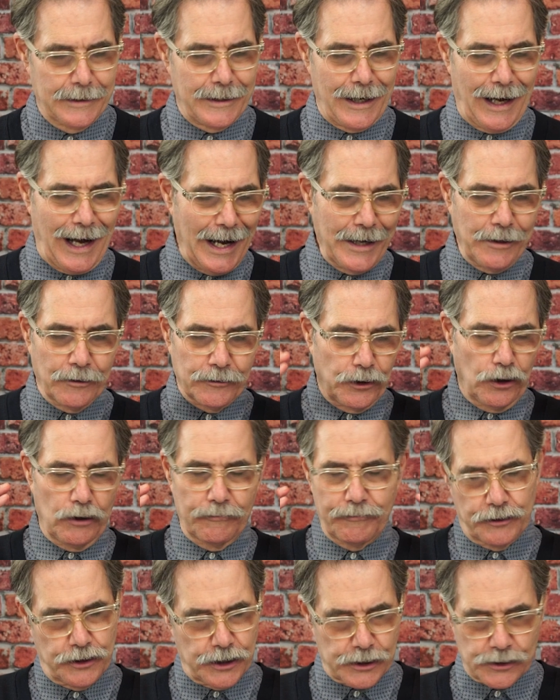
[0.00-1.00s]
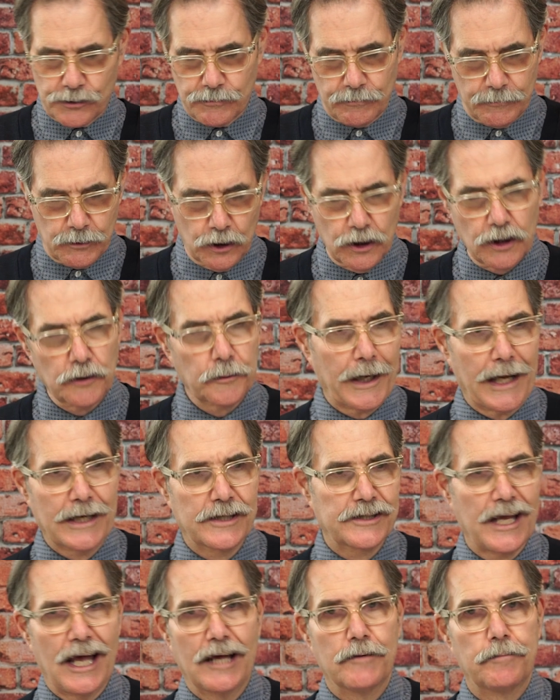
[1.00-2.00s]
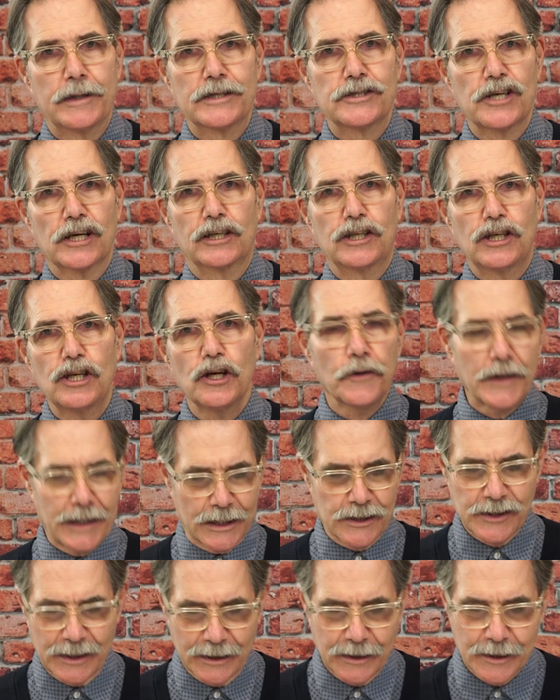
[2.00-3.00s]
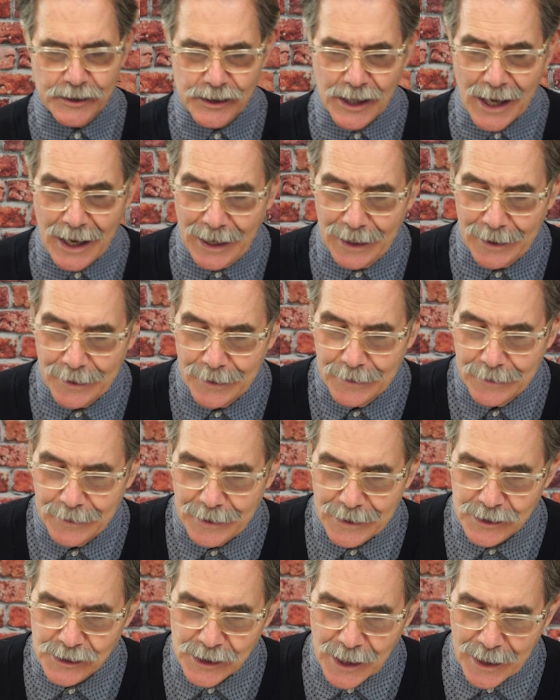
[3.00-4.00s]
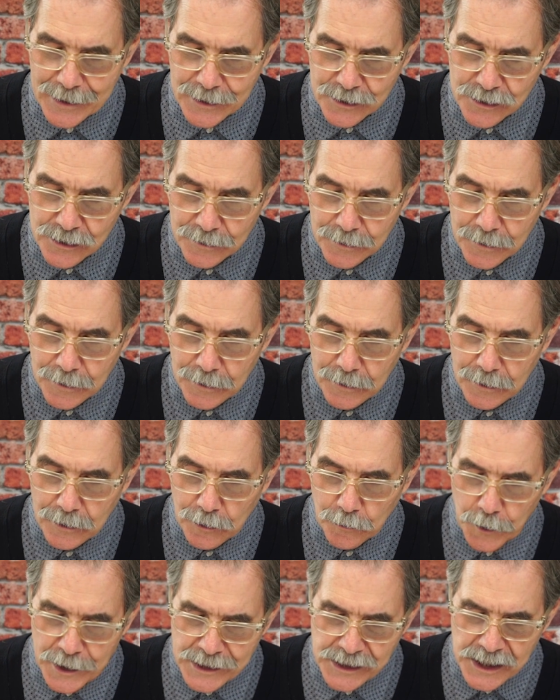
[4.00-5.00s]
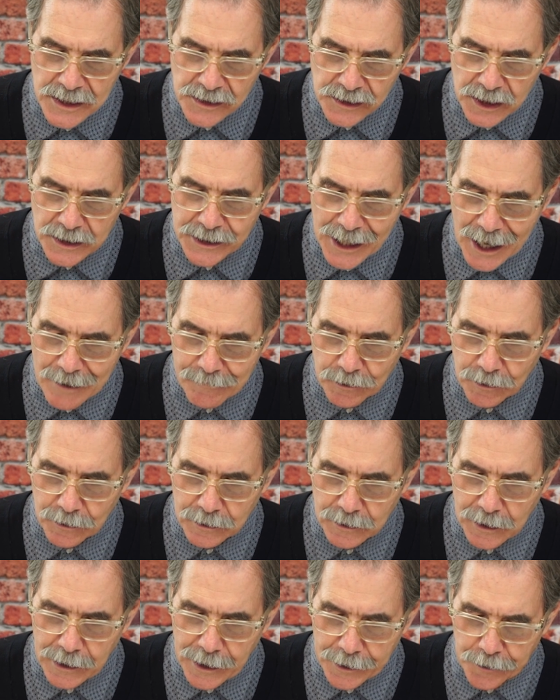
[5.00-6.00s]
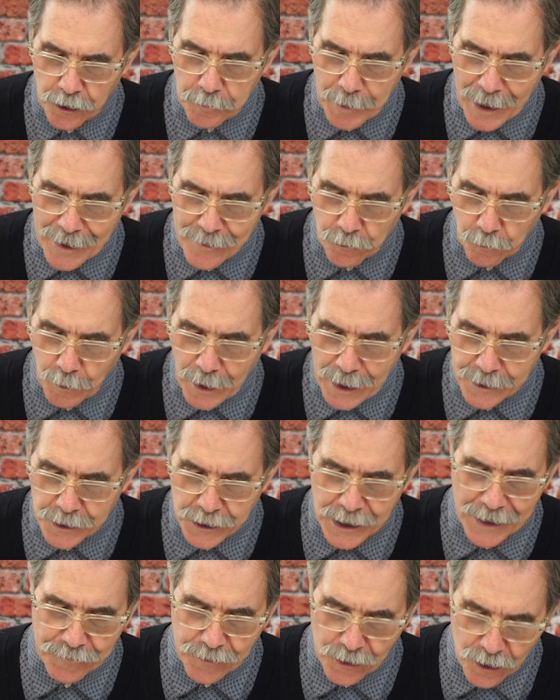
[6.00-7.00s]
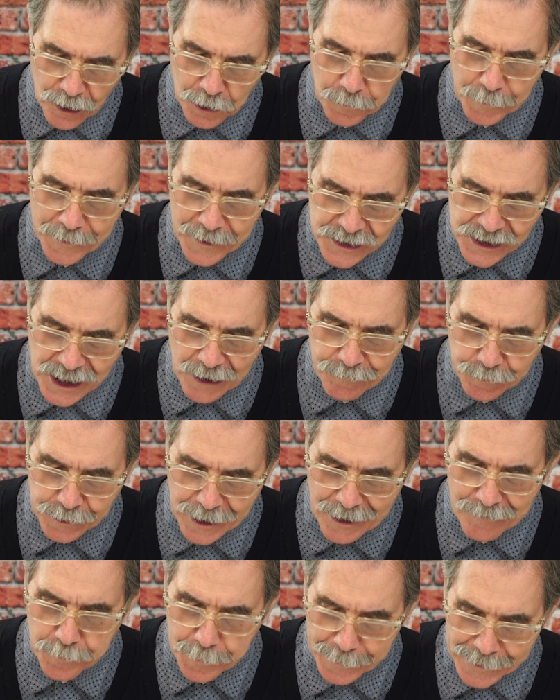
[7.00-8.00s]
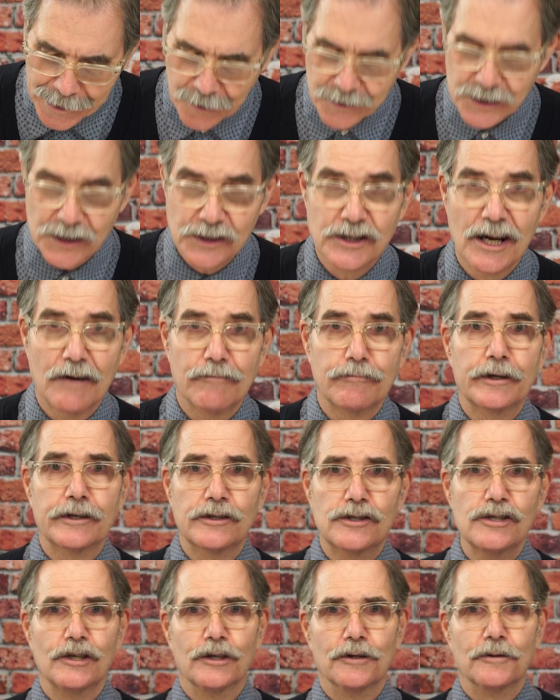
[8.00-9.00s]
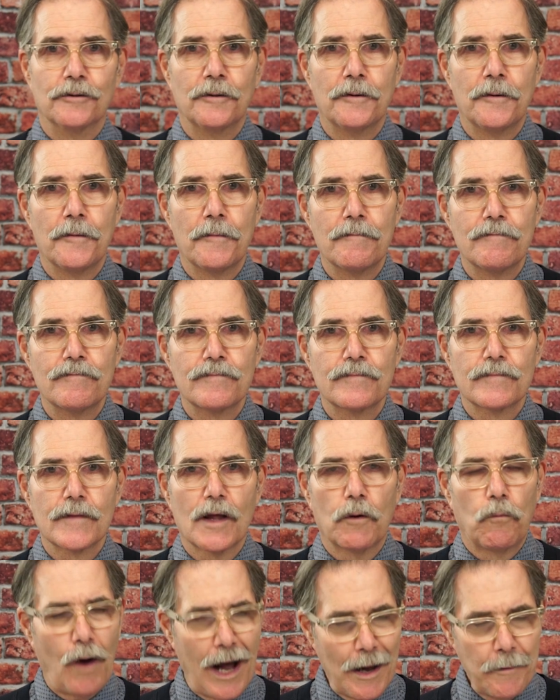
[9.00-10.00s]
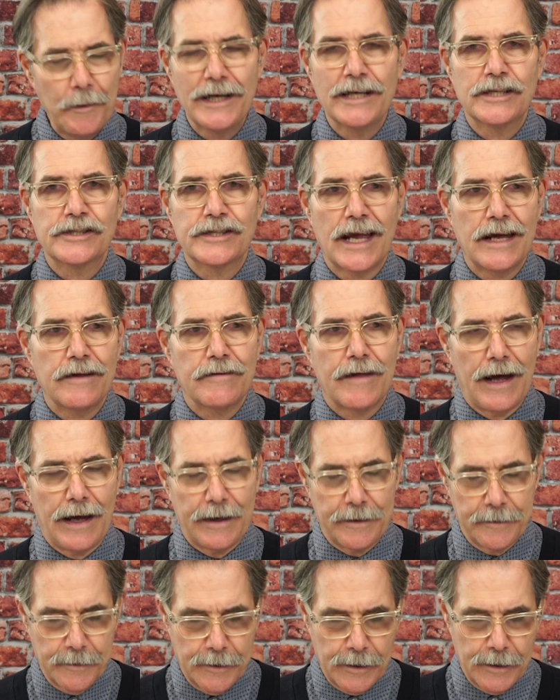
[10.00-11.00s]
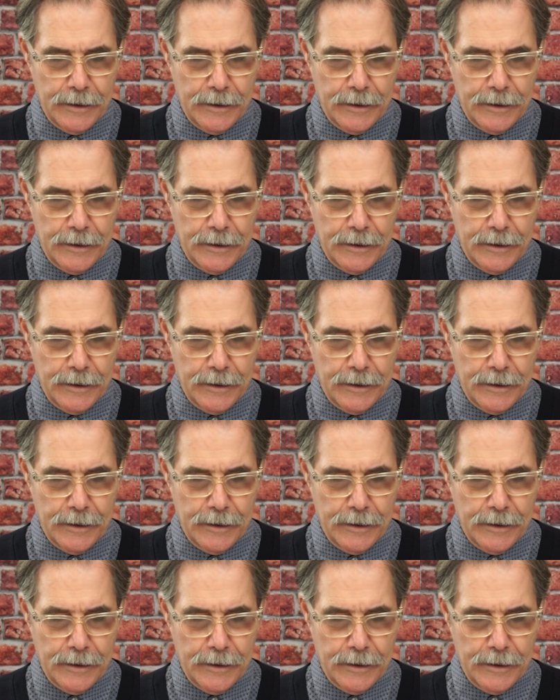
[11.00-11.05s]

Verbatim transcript: Now, I don't know if you just heard what I said, but it's a curious thing to say. He says, resist the devil, and oh, by the way, you're not the only one that's suffering, everybody else is suffering too. Why would he say that?